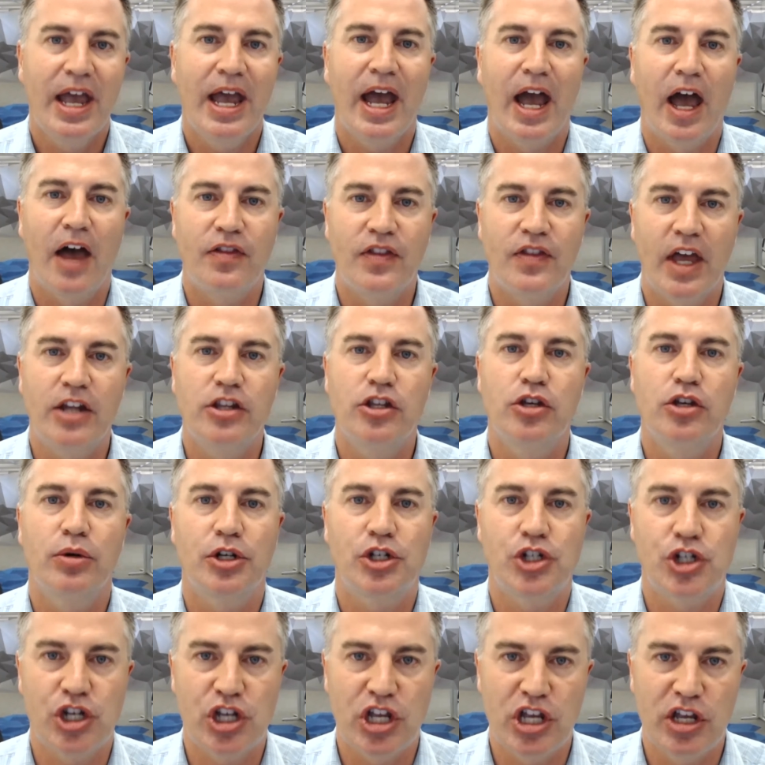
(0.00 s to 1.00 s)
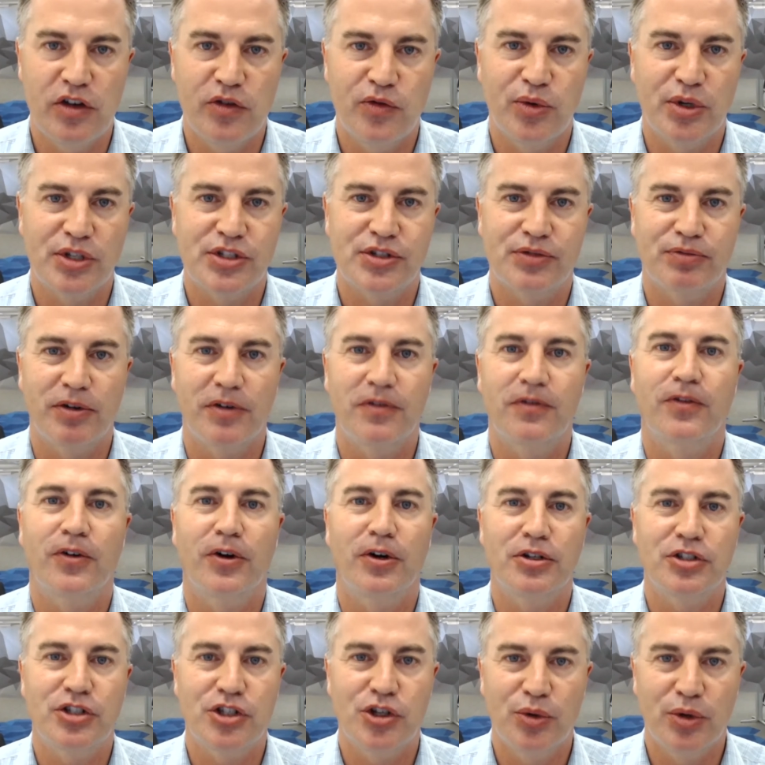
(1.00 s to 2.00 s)
And then you achieve what's
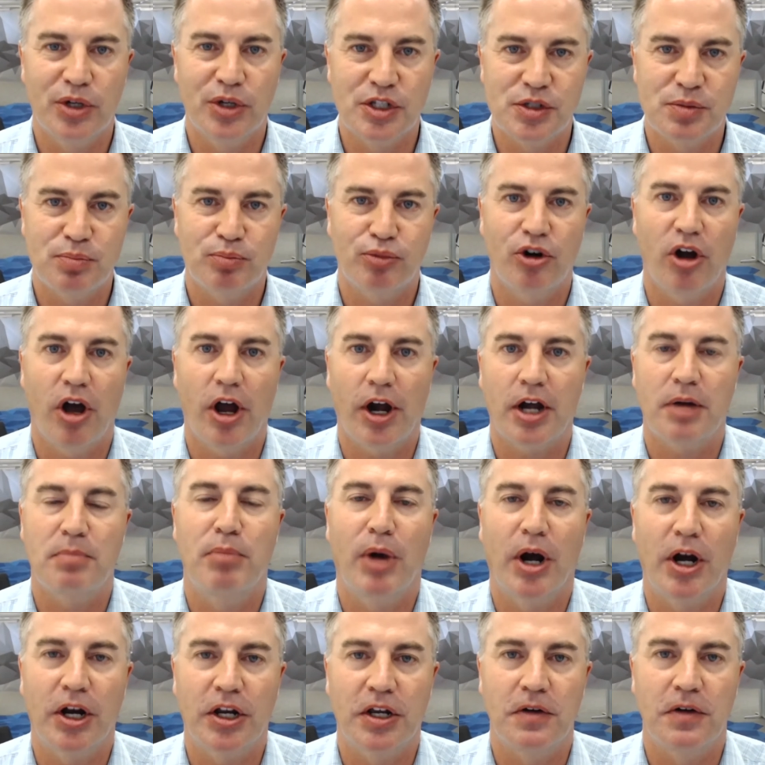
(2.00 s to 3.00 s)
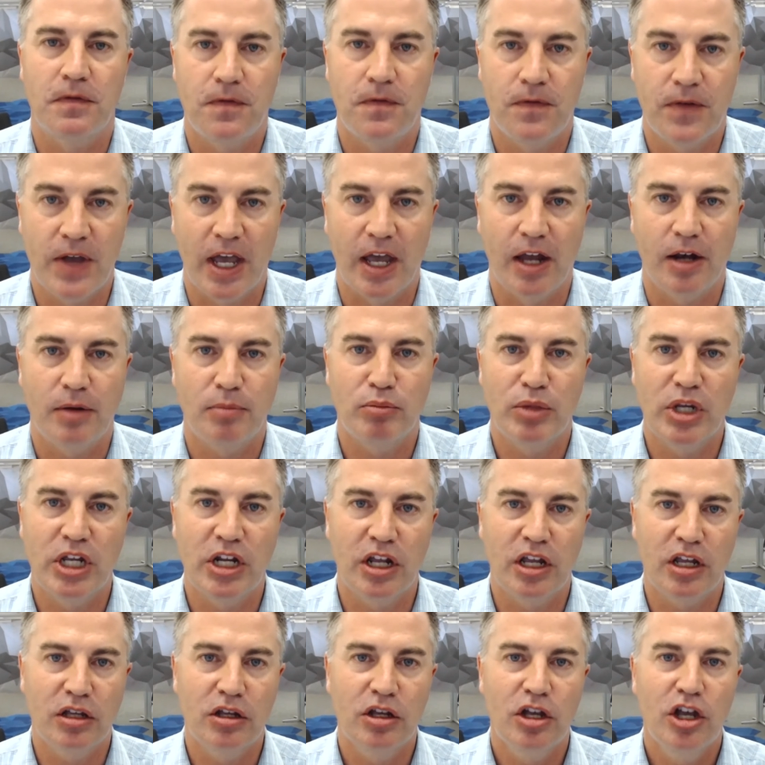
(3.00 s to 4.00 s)
referred to as product market fit,
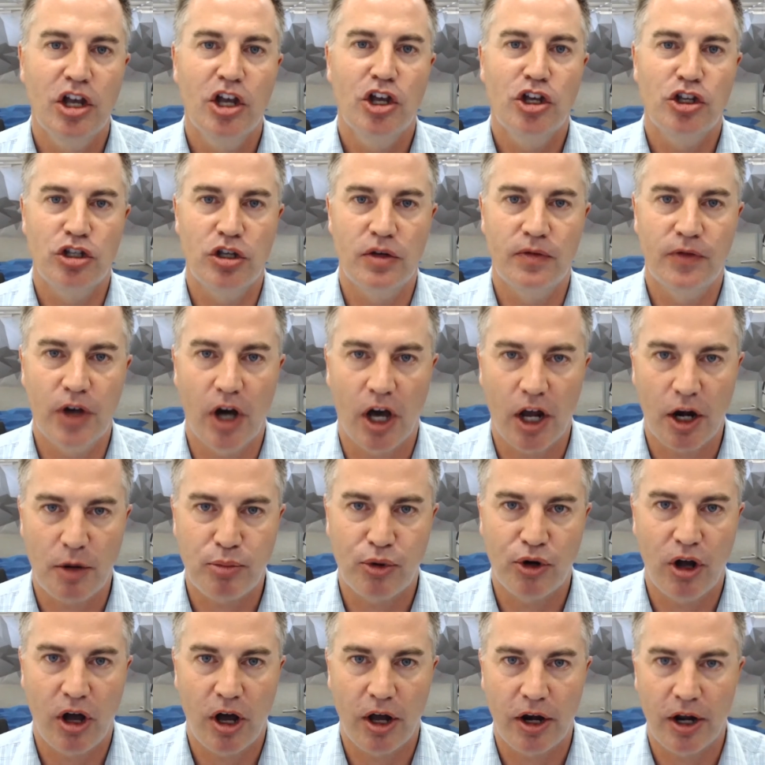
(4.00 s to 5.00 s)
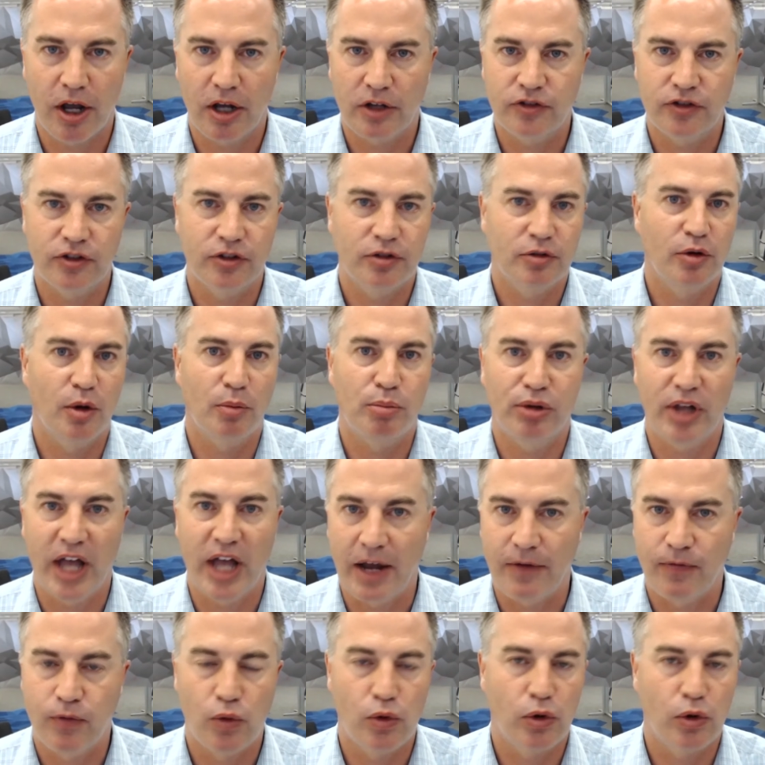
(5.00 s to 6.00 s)
meaning you've got a product, a
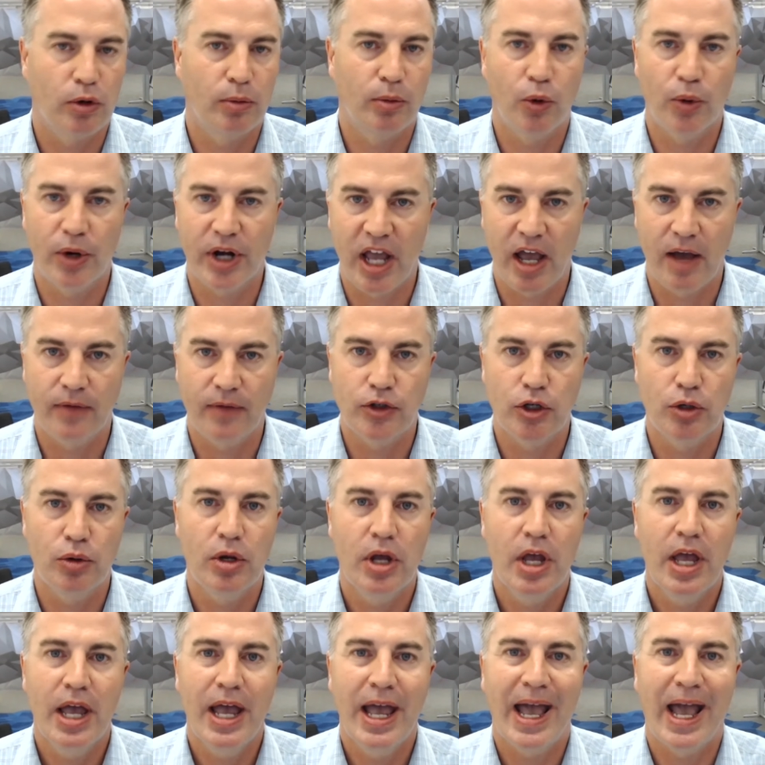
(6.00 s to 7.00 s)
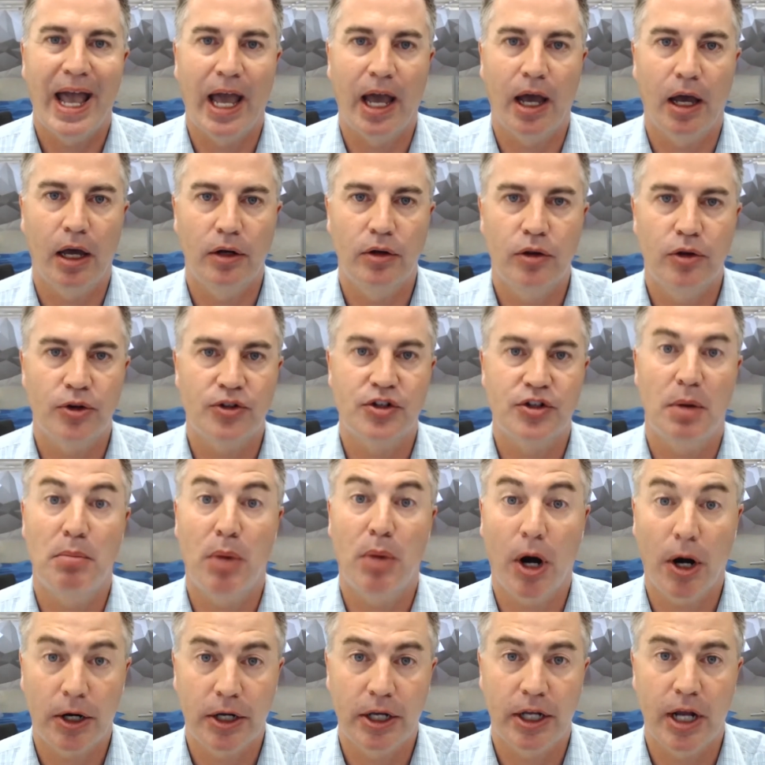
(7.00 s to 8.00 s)
platform, or what have you, and there's a
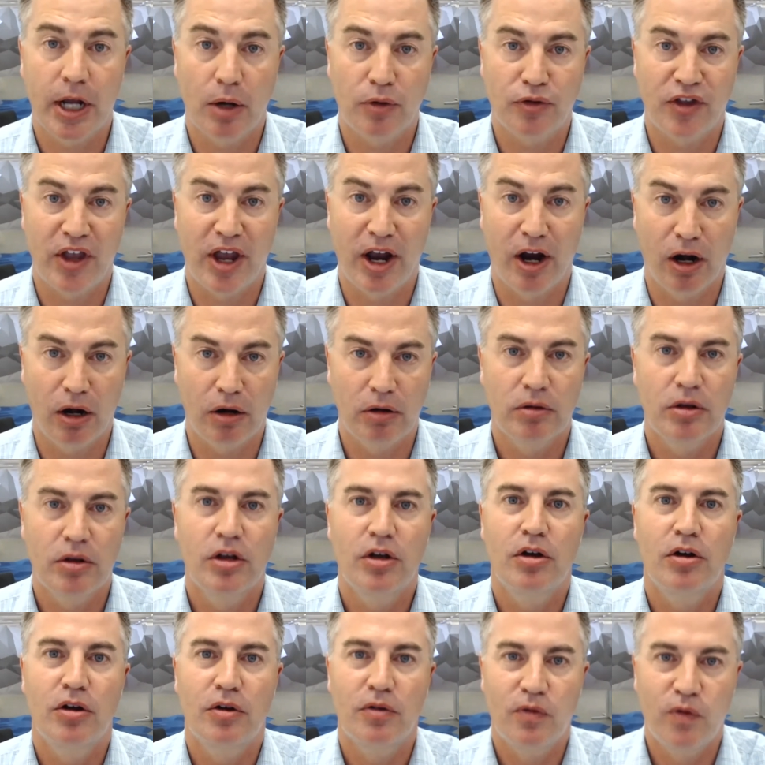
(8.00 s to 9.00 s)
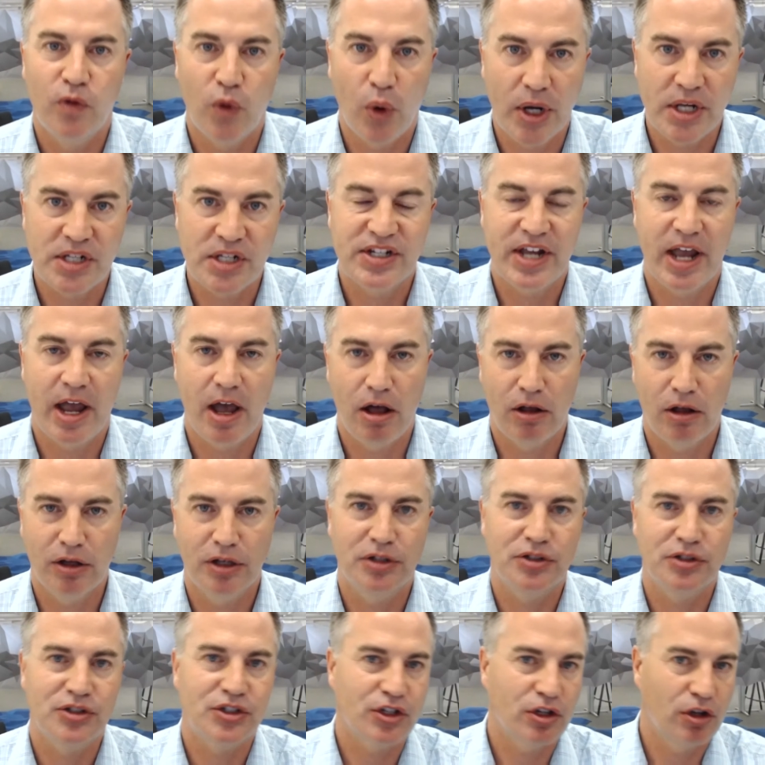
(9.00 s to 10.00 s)
market out there, voice
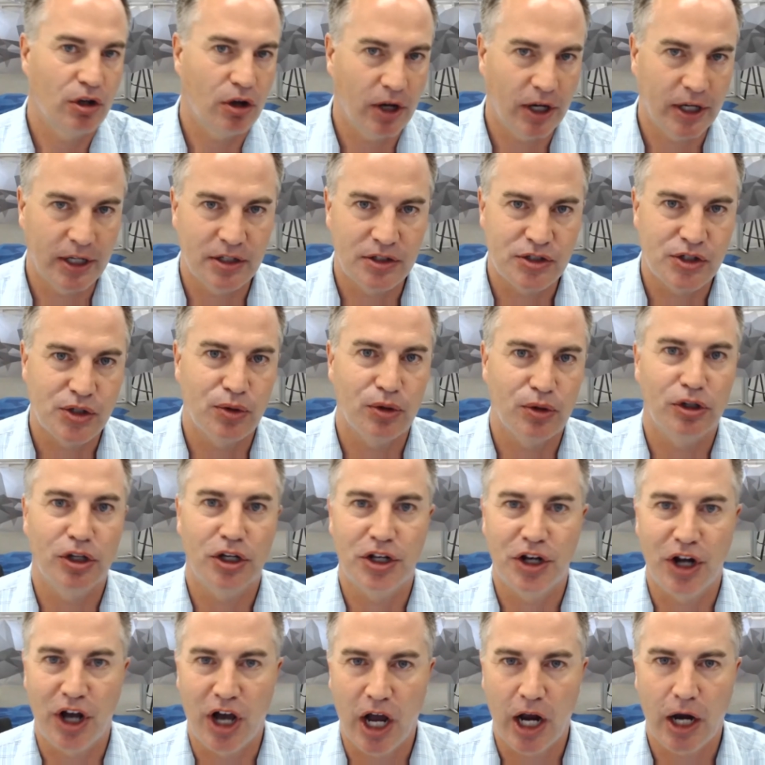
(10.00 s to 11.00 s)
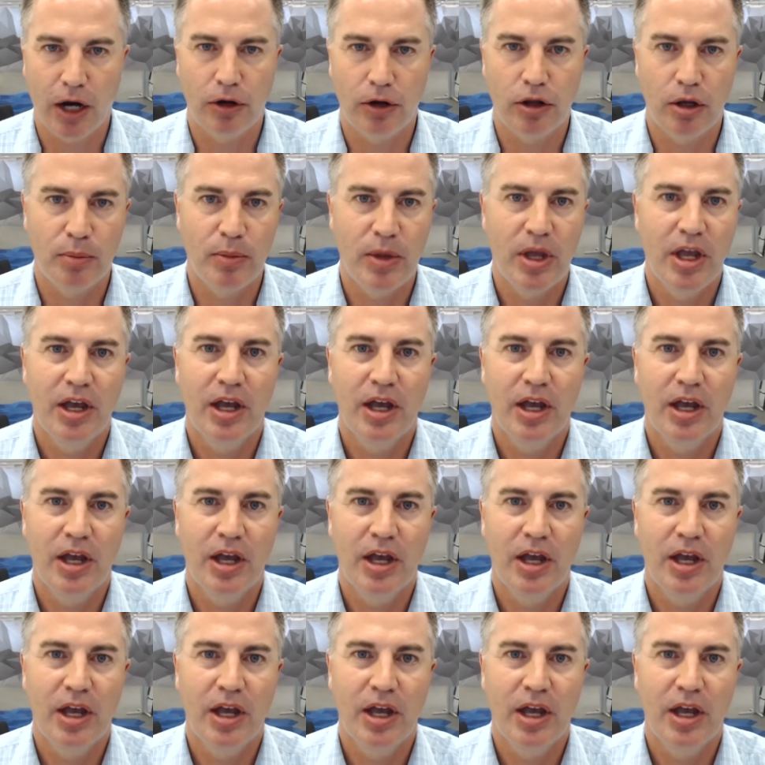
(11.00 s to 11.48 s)
talents, clients who are looking to hire them,